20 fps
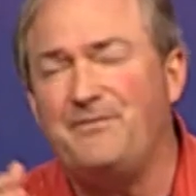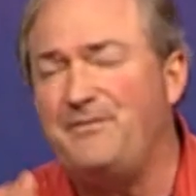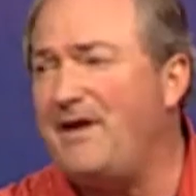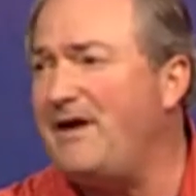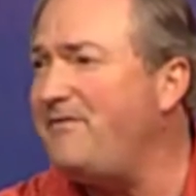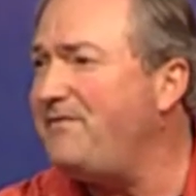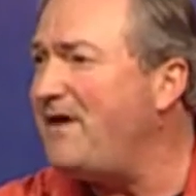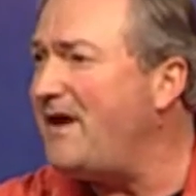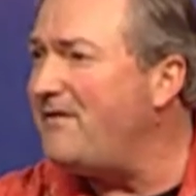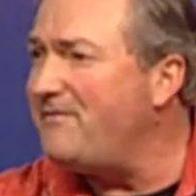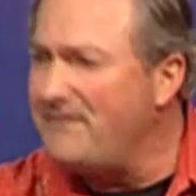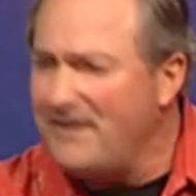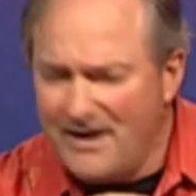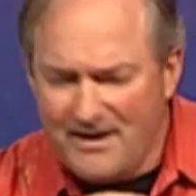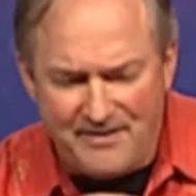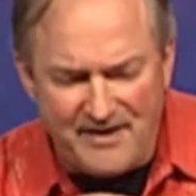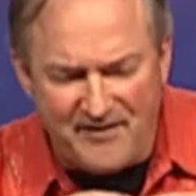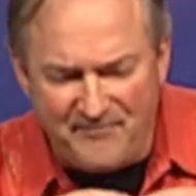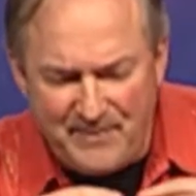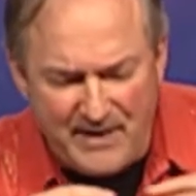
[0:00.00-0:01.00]
They've, they've,
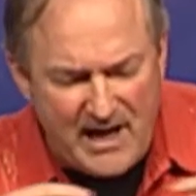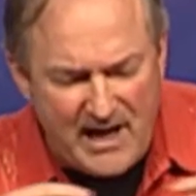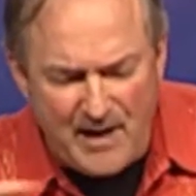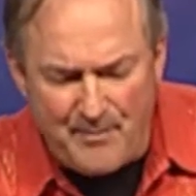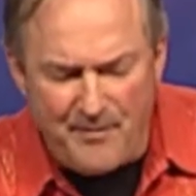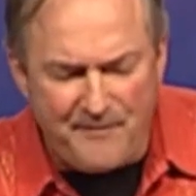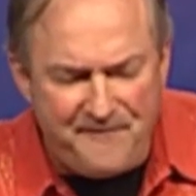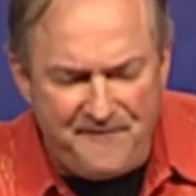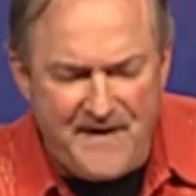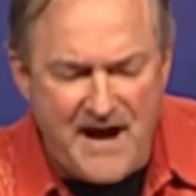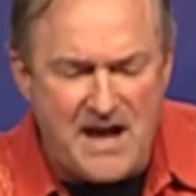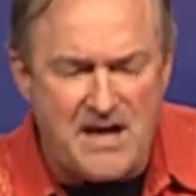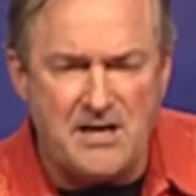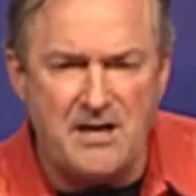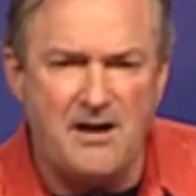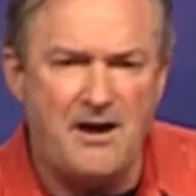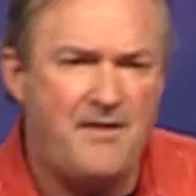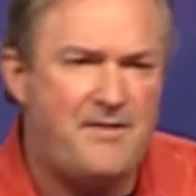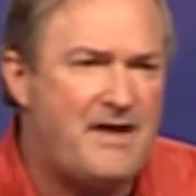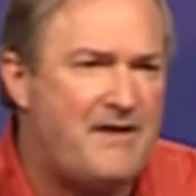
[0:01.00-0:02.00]
they've become offended
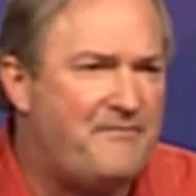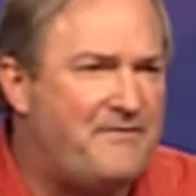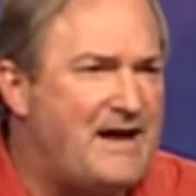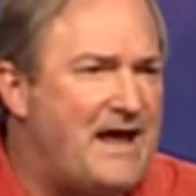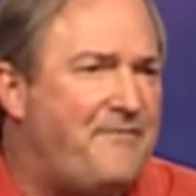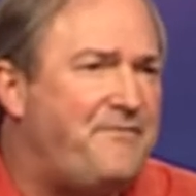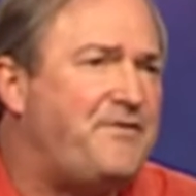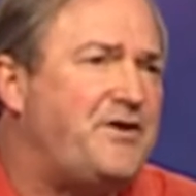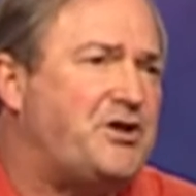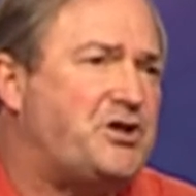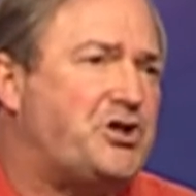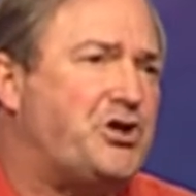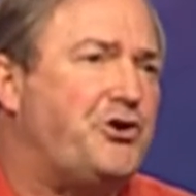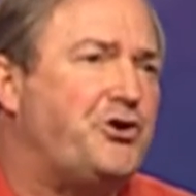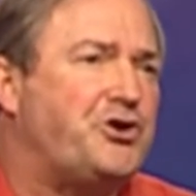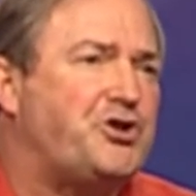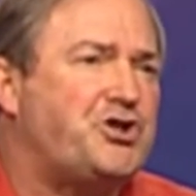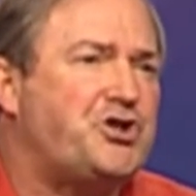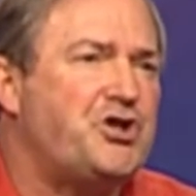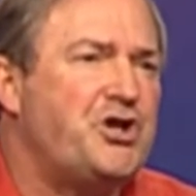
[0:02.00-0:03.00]
and they've left the
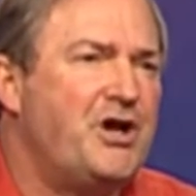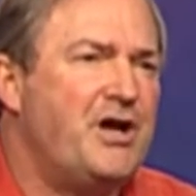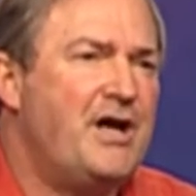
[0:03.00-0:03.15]
church.